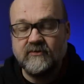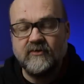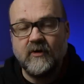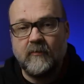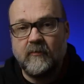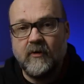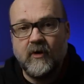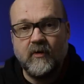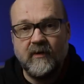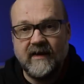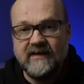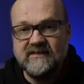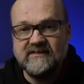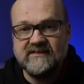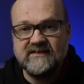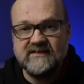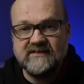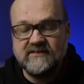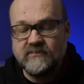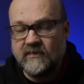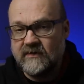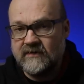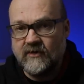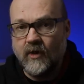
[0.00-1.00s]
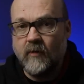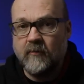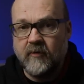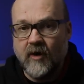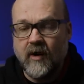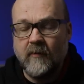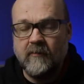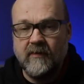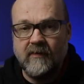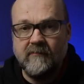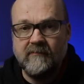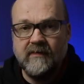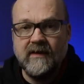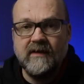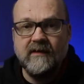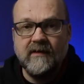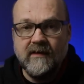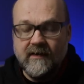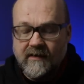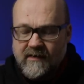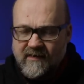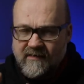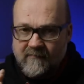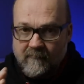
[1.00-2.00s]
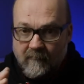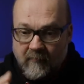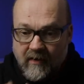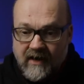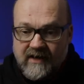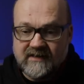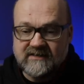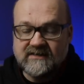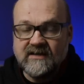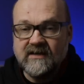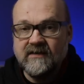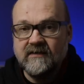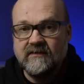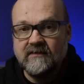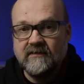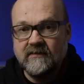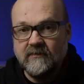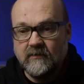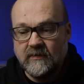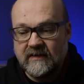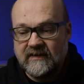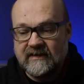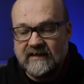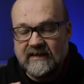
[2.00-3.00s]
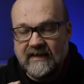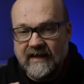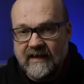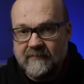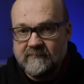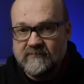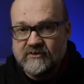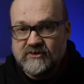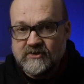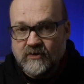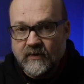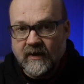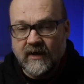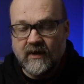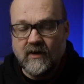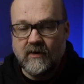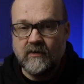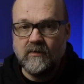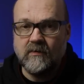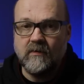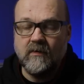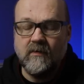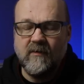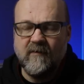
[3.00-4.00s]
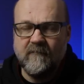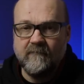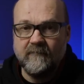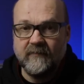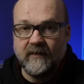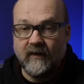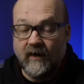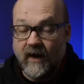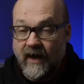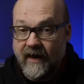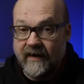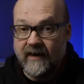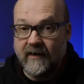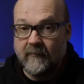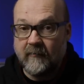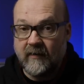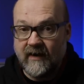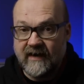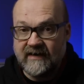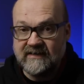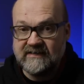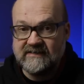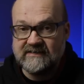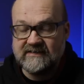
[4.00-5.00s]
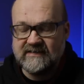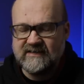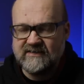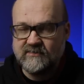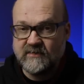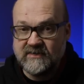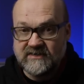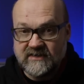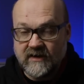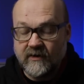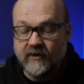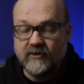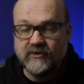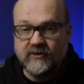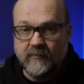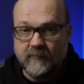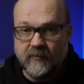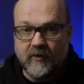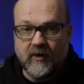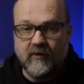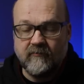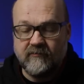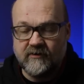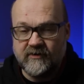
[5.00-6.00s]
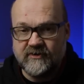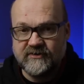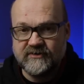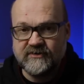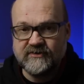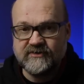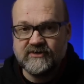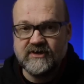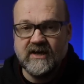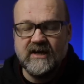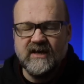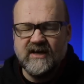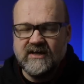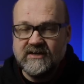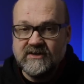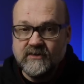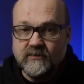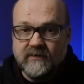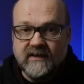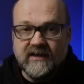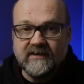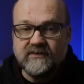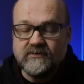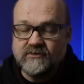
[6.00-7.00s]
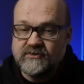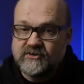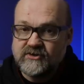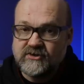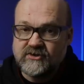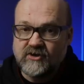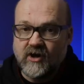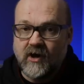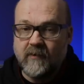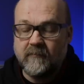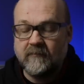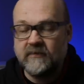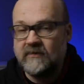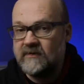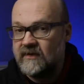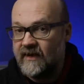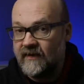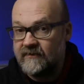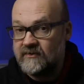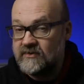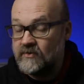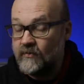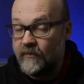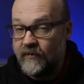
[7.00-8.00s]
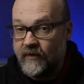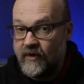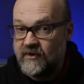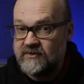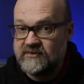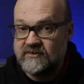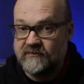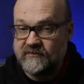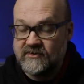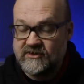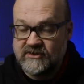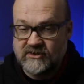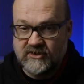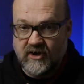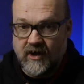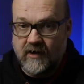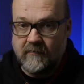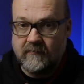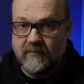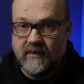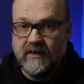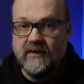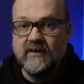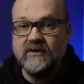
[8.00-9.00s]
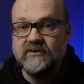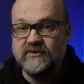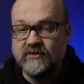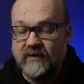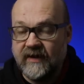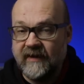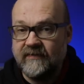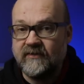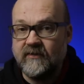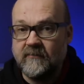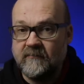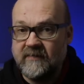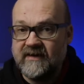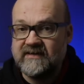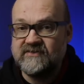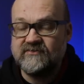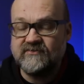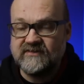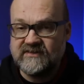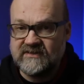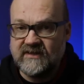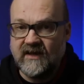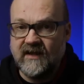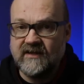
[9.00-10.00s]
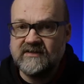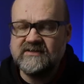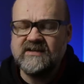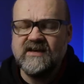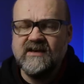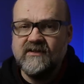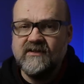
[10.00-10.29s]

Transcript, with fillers: on your pro lenses with no problem. But with the Zuiko lineup lenses, which are not the pro versions, you need to stop that two-thirds of a stop to get the best results.